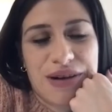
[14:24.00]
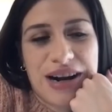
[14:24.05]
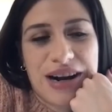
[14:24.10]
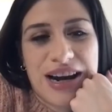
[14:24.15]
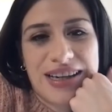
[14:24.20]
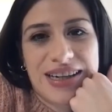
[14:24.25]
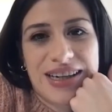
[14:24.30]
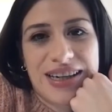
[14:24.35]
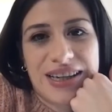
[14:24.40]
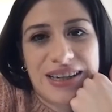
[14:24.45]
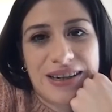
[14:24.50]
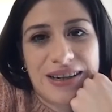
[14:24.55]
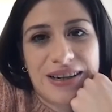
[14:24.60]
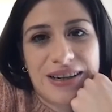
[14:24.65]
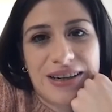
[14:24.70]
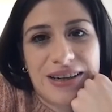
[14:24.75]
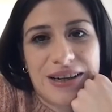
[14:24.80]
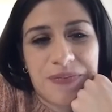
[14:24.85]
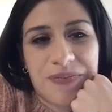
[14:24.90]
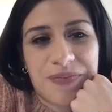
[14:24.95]
read
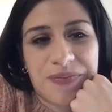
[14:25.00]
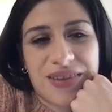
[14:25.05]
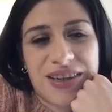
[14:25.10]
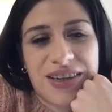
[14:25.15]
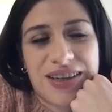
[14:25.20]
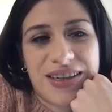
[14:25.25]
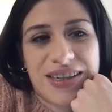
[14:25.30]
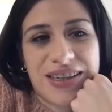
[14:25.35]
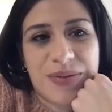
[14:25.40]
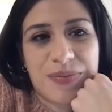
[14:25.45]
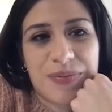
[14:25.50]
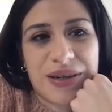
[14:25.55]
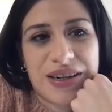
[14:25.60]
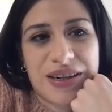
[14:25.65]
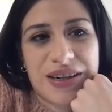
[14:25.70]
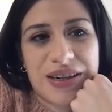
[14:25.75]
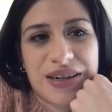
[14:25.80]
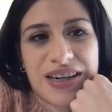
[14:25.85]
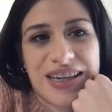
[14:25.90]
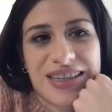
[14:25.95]
and
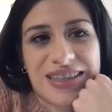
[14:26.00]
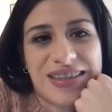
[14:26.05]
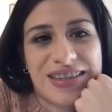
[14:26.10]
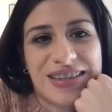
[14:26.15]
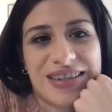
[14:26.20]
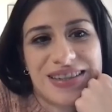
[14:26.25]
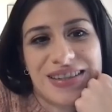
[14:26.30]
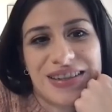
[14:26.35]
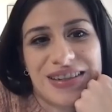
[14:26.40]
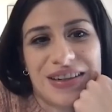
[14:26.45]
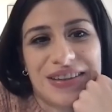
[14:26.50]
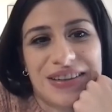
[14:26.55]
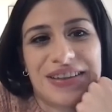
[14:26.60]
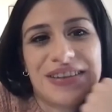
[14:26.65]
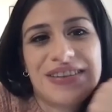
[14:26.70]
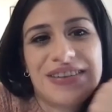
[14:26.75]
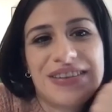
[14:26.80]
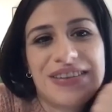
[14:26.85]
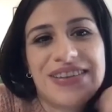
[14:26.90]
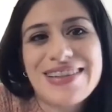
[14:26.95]
experienced.
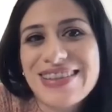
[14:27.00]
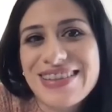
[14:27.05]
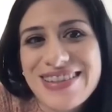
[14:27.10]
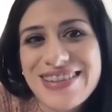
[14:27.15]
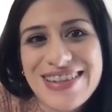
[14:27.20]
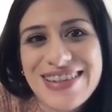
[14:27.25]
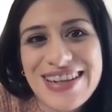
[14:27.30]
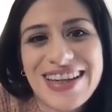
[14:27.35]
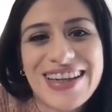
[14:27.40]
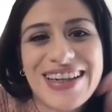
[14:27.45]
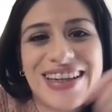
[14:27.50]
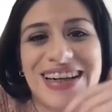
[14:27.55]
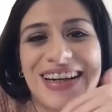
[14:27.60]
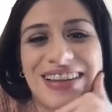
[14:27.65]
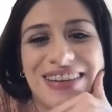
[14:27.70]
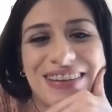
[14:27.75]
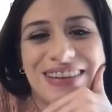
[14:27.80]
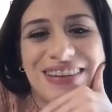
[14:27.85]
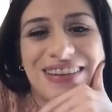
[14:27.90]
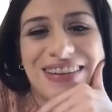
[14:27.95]
So, that's just like
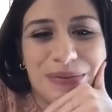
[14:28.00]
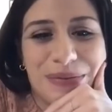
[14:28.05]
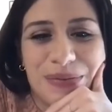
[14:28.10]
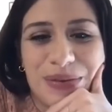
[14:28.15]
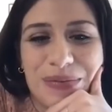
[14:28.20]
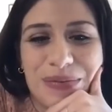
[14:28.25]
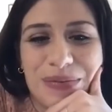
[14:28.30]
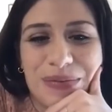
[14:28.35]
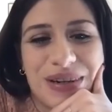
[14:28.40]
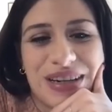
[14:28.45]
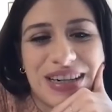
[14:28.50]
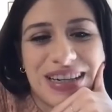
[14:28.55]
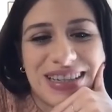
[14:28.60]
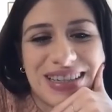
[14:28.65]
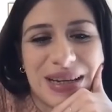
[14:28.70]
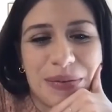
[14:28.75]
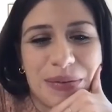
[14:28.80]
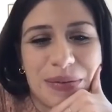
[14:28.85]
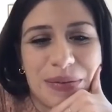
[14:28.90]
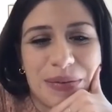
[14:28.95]
one more
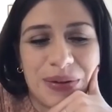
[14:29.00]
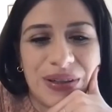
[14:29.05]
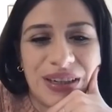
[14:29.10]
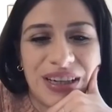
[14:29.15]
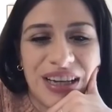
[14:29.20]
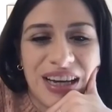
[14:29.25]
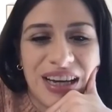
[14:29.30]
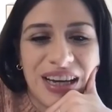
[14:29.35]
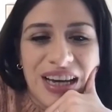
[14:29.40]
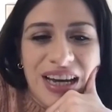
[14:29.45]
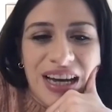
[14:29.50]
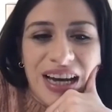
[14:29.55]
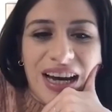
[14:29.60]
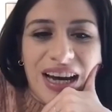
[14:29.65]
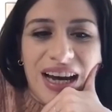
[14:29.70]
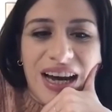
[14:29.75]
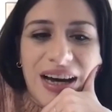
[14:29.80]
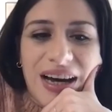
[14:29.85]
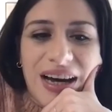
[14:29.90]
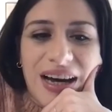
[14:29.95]
example.
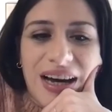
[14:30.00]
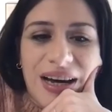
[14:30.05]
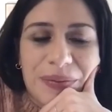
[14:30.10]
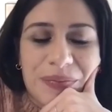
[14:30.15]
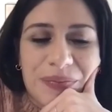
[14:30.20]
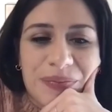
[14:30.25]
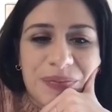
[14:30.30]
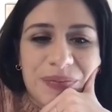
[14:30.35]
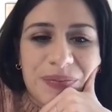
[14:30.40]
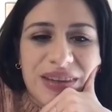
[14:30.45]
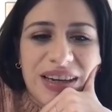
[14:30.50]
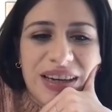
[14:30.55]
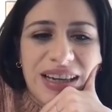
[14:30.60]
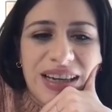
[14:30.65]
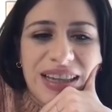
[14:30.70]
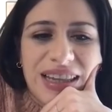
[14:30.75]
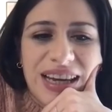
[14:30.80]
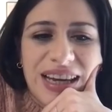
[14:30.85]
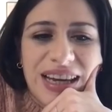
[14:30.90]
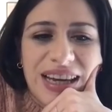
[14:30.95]
And
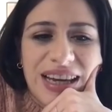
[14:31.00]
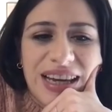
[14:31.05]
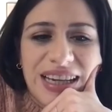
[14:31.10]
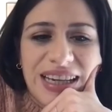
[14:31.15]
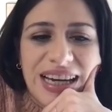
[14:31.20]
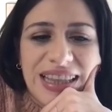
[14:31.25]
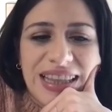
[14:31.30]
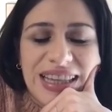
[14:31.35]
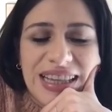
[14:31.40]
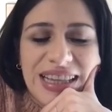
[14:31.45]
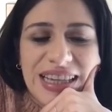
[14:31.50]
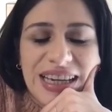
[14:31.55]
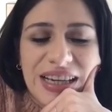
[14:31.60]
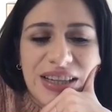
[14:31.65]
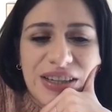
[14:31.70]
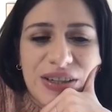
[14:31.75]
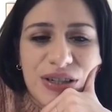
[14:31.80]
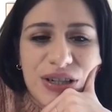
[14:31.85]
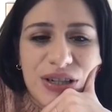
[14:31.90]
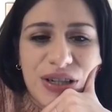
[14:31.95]
then I think
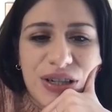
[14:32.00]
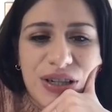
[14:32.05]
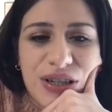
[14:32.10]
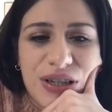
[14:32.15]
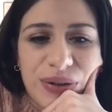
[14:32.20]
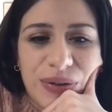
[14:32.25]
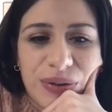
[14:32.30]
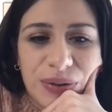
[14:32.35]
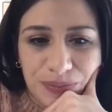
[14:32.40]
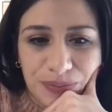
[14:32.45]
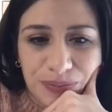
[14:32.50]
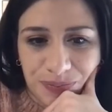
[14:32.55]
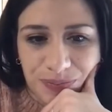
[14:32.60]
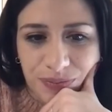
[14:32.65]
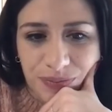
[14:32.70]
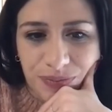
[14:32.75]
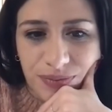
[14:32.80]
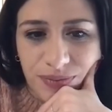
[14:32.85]
the other 2